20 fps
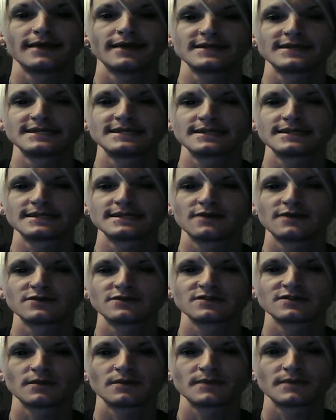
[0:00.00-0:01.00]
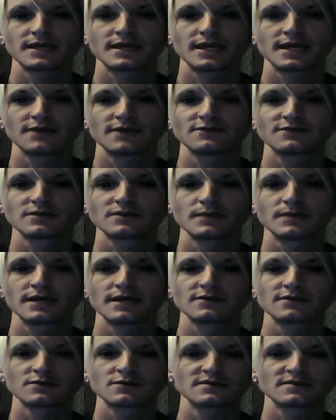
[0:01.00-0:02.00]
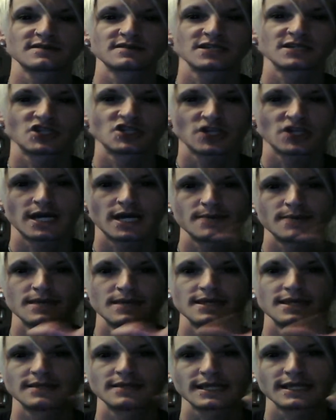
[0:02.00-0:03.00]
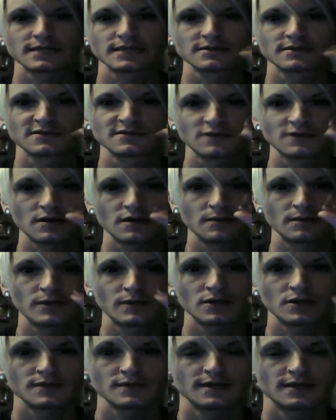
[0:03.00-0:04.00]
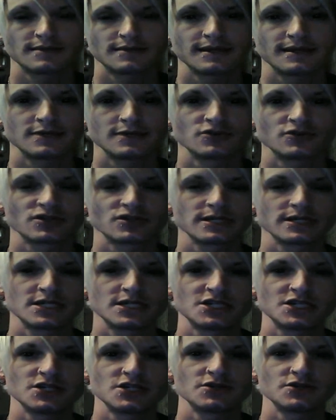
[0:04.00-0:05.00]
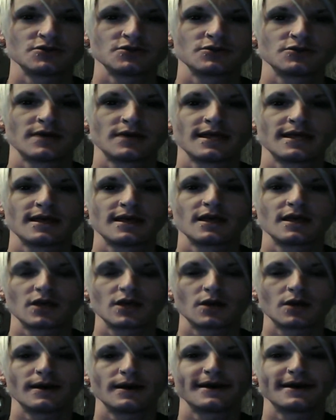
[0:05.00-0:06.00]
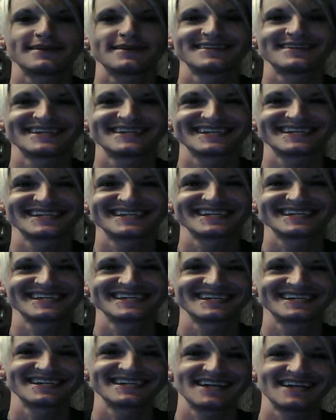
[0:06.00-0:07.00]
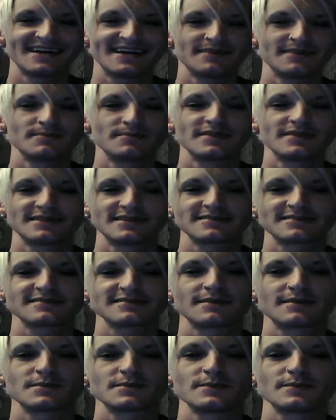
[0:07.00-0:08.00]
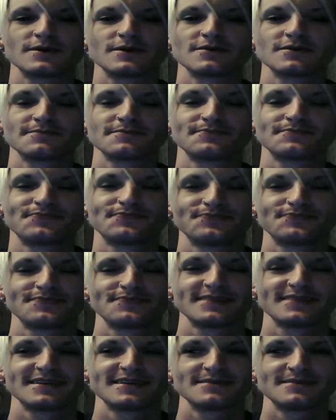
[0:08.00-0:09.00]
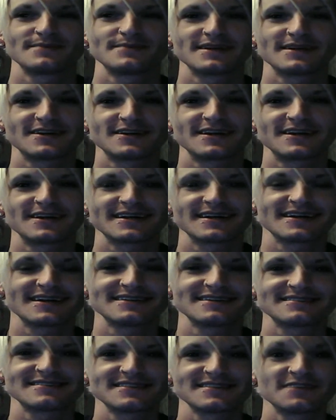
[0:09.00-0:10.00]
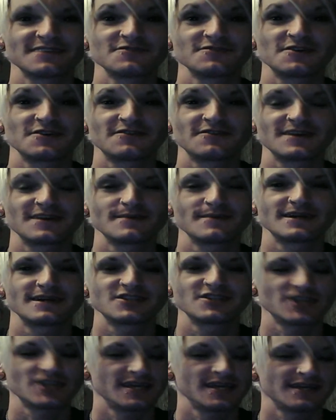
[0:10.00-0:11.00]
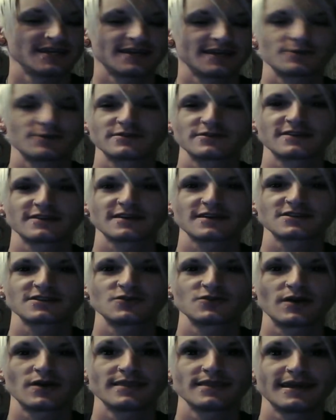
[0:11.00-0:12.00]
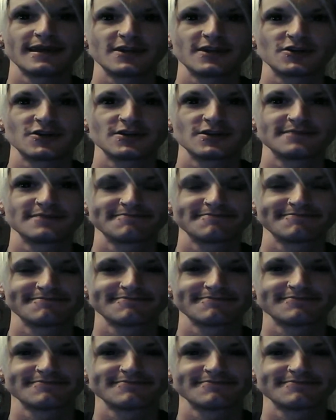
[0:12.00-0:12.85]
And if I didn't cover something and if somebody else wants to chime in, like a little songbird that they usually do, go ahead. Um, that's acceptable. But alright guys, love you all very much and I will talk to you all later.